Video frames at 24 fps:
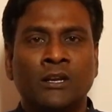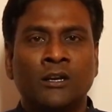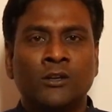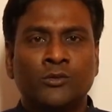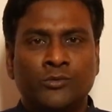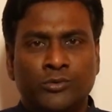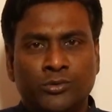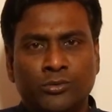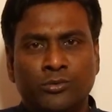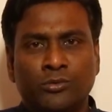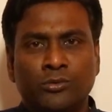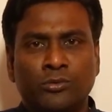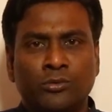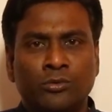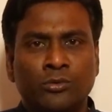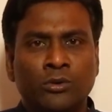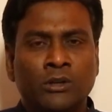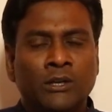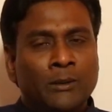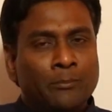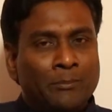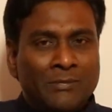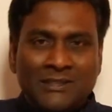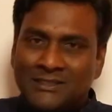So,
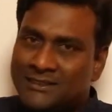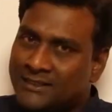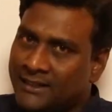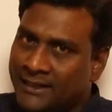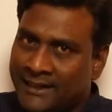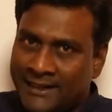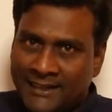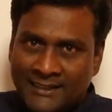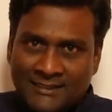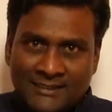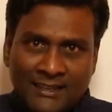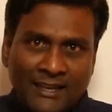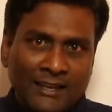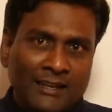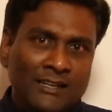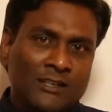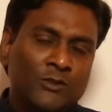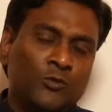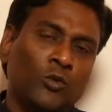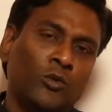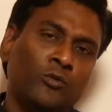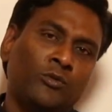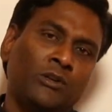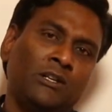means design
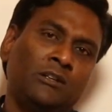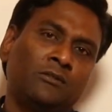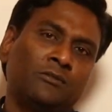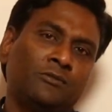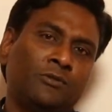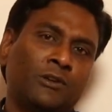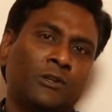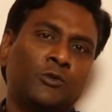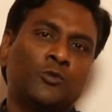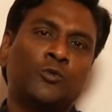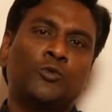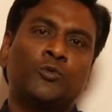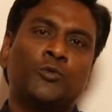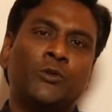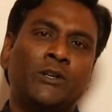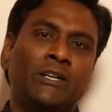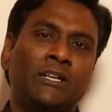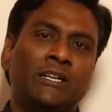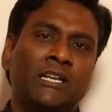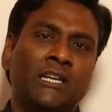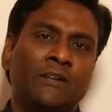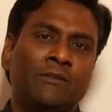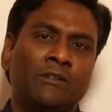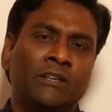is over for
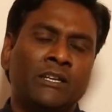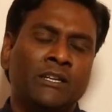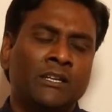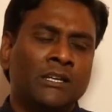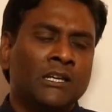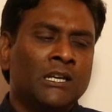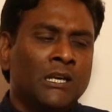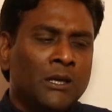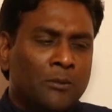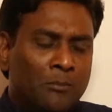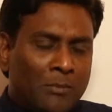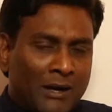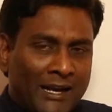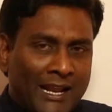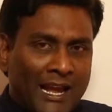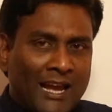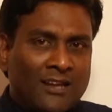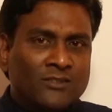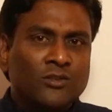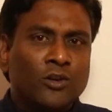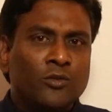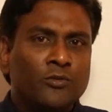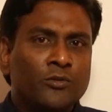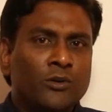220 kV, but
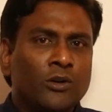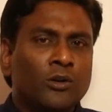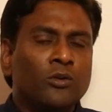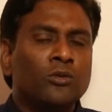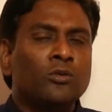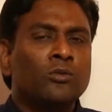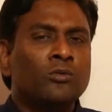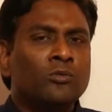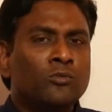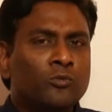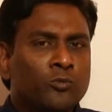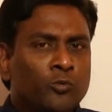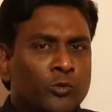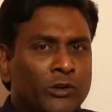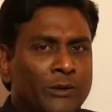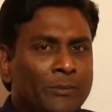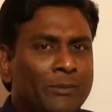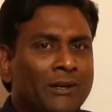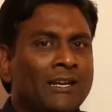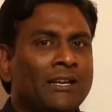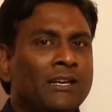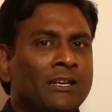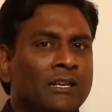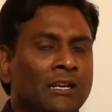as of now, we
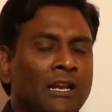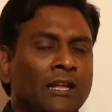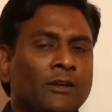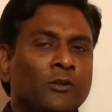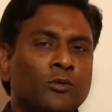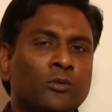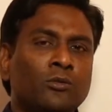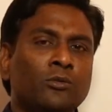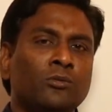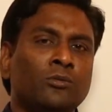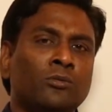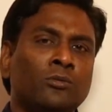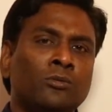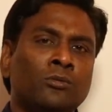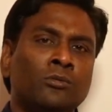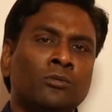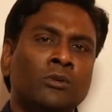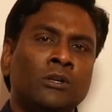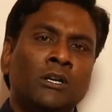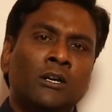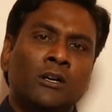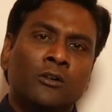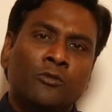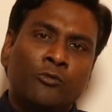may, like, you know,
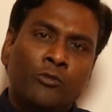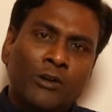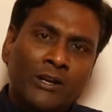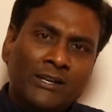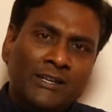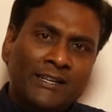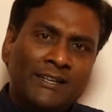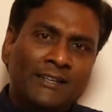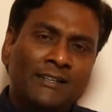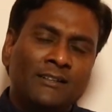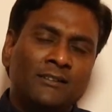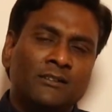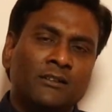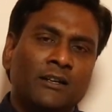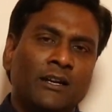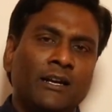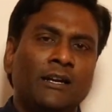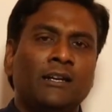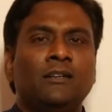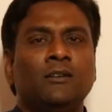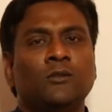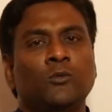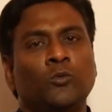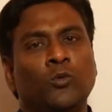work it
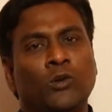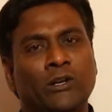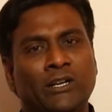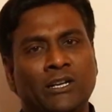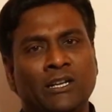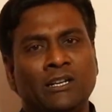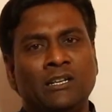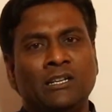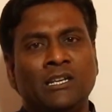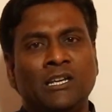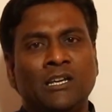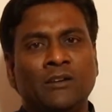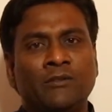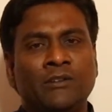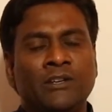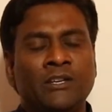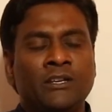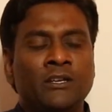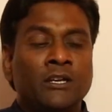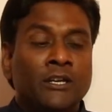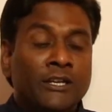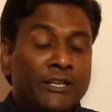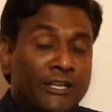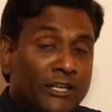at 110
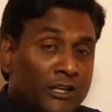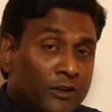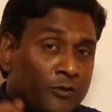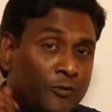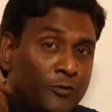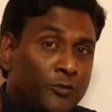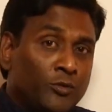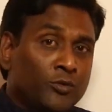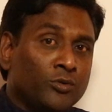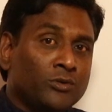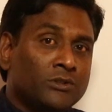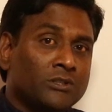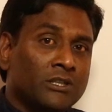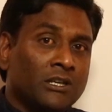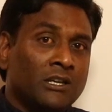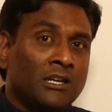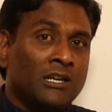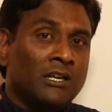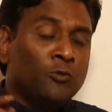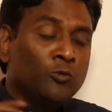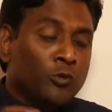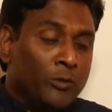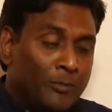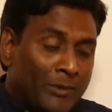kV. In
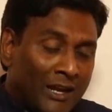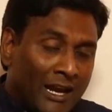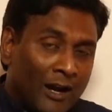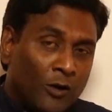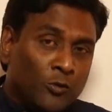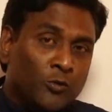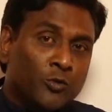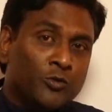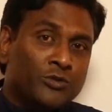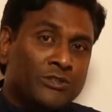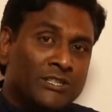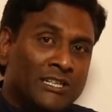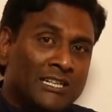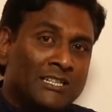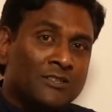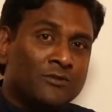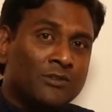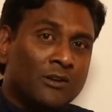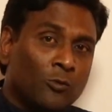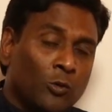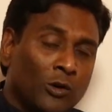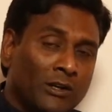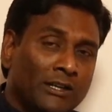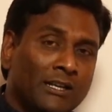future, we may have to change
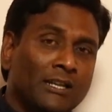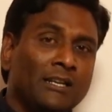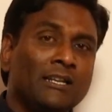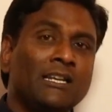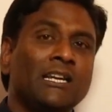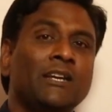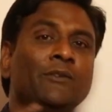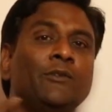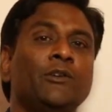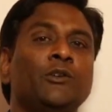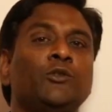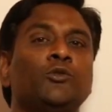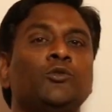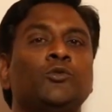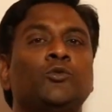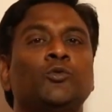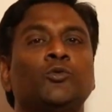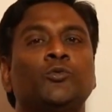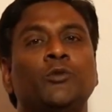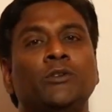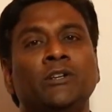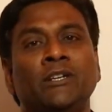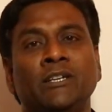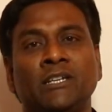from 110 kV to
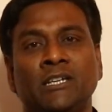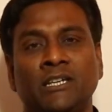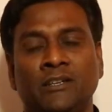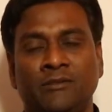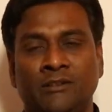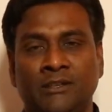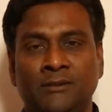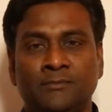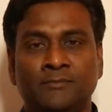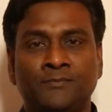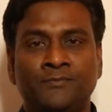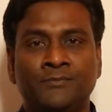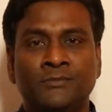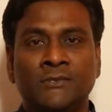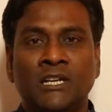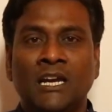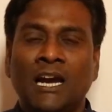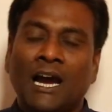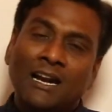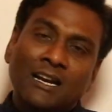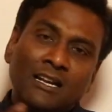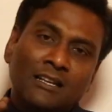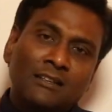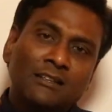220 kV.
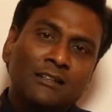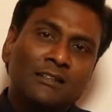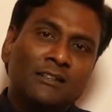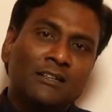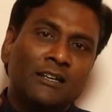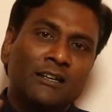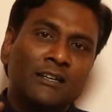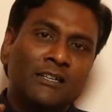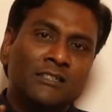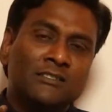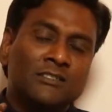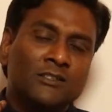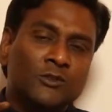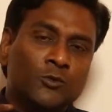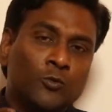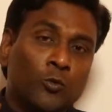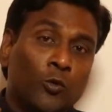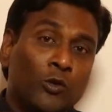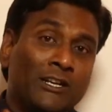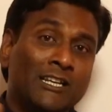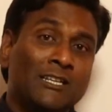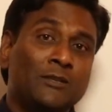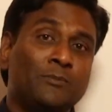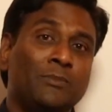Under that conditions,
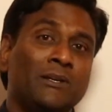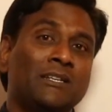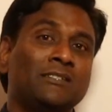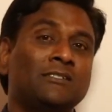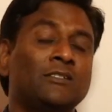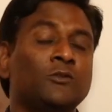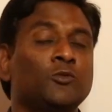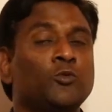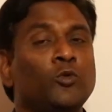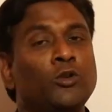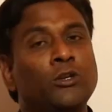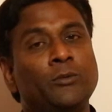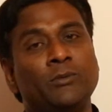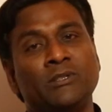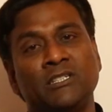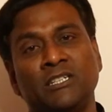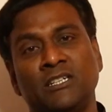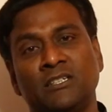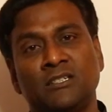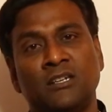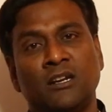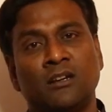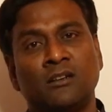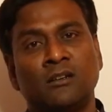voltage base is going to be
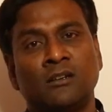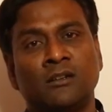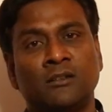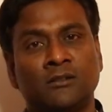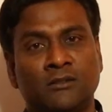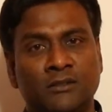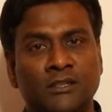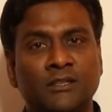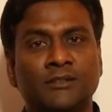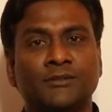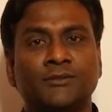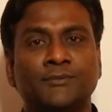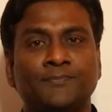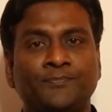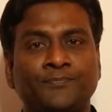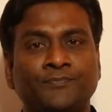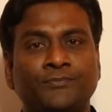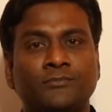changed or not. Yes.